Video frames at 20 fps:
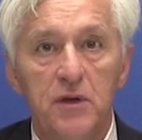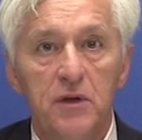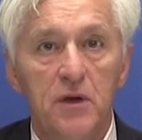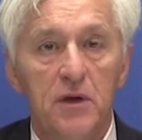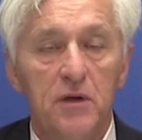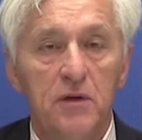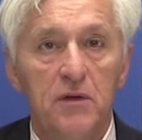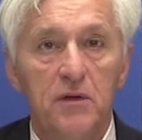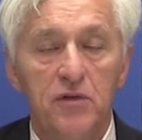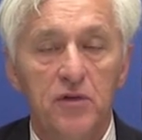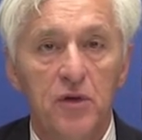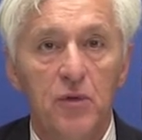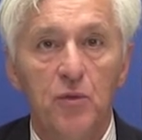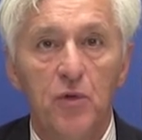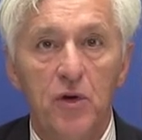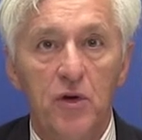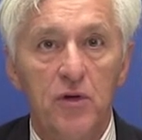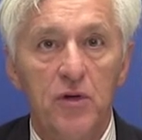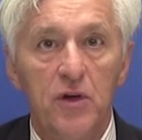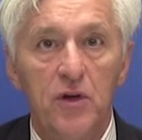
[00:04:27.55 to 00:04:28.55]
done
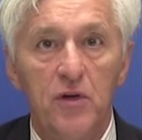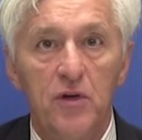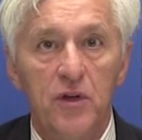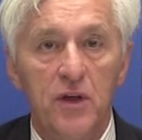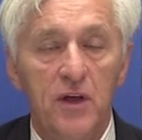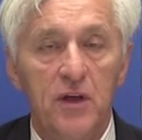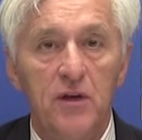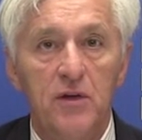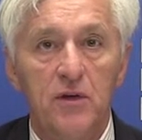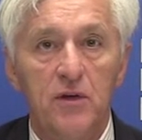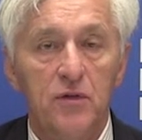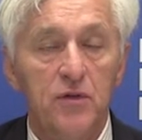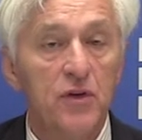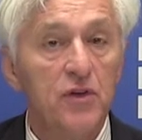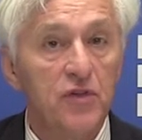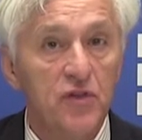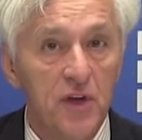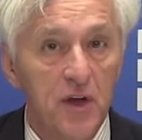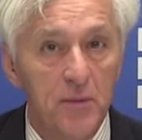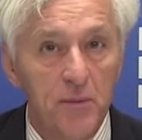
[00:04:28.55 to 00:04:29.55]
somewhere near the end of
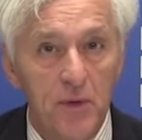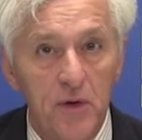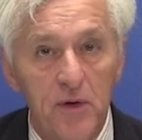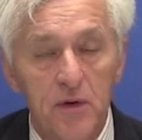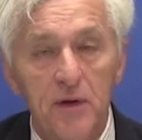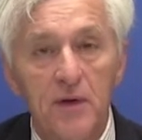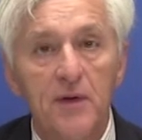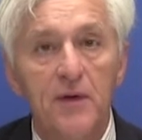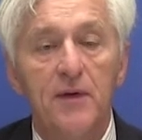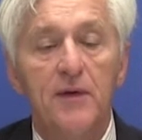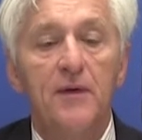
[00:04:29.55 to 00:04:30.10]
December.